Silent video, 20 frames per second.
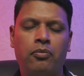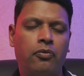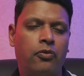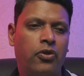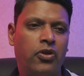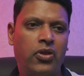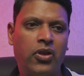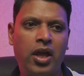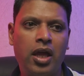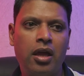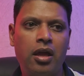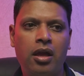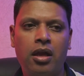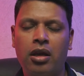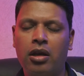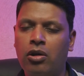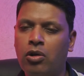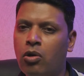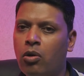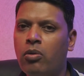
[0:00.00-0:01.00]
The
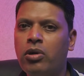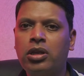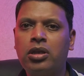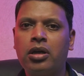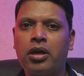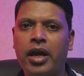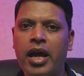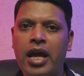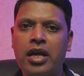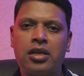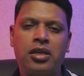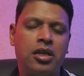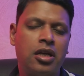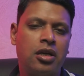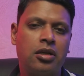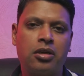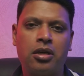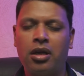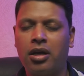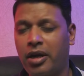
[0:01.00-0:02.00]
lower the
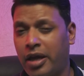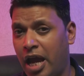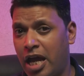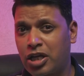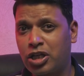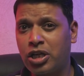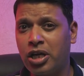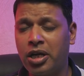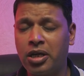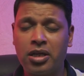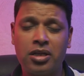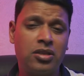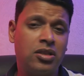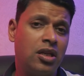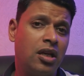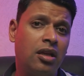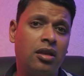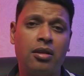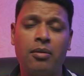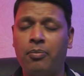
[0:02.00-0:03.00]
cache
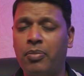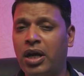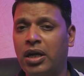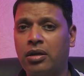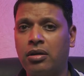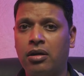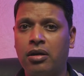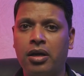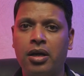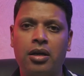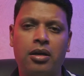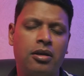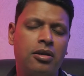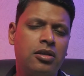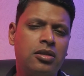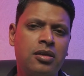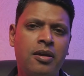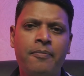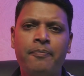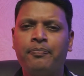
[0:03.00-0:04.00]
latency, the better it
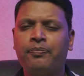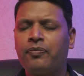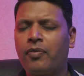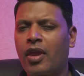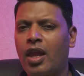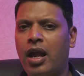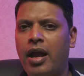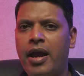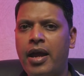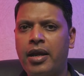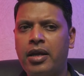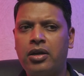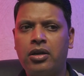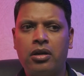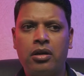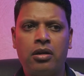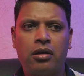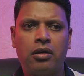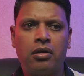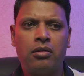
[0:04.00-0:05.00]
is.
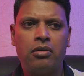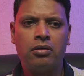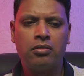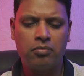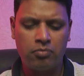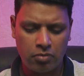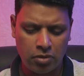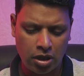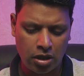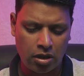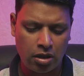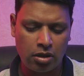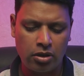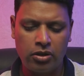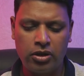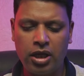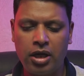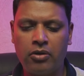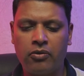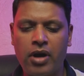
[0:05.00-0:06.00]
And
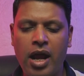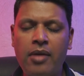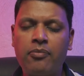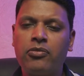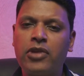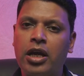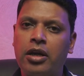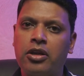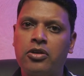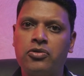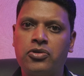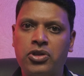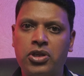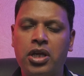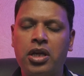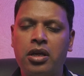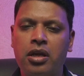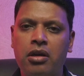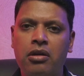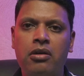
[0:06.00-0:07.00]
the RAM that you
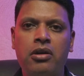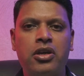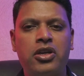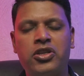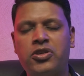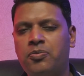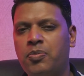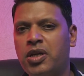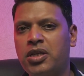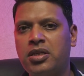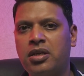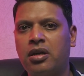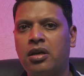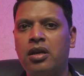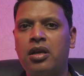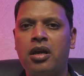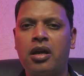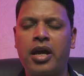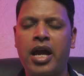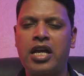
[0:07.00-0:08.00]
see here is
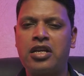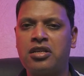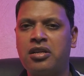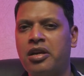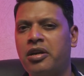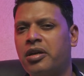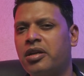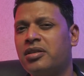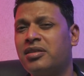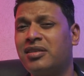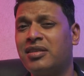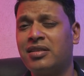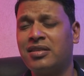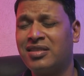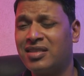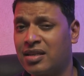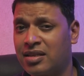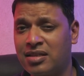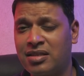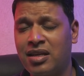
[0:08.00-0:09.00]
basically a cache latency
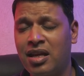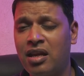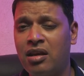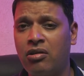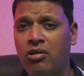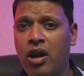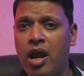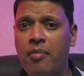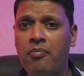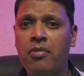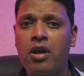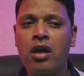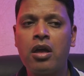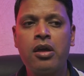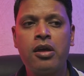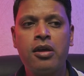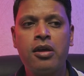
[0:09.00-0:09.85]
16 RAM.